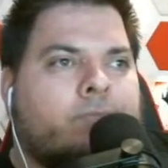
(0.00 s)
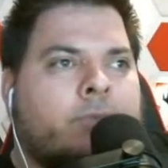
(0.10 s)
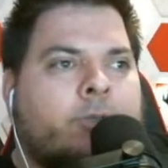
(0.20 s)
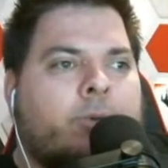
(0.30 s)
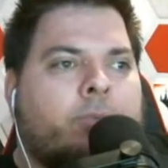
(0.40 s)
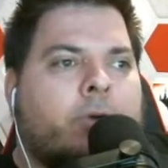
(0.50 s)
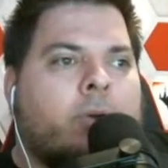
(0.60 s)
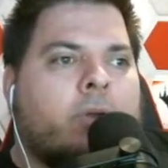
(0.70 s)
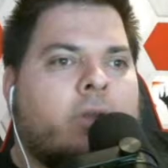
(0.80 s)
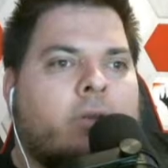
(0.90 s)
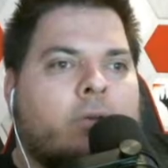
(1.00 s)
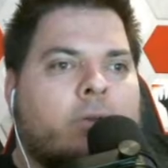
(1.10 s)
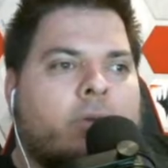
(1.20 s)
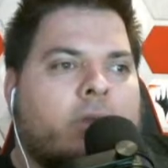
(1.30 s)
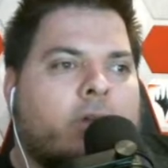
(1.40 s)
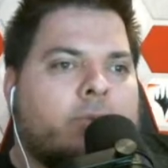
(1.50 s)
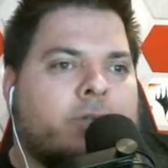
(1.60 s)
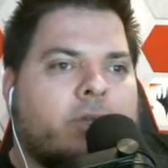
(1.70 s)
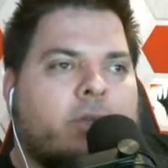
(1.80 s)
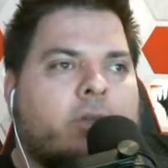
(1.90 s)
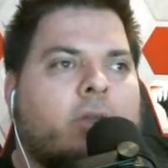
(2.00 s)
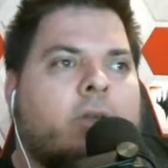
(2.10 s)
Let's be broken and do locate object.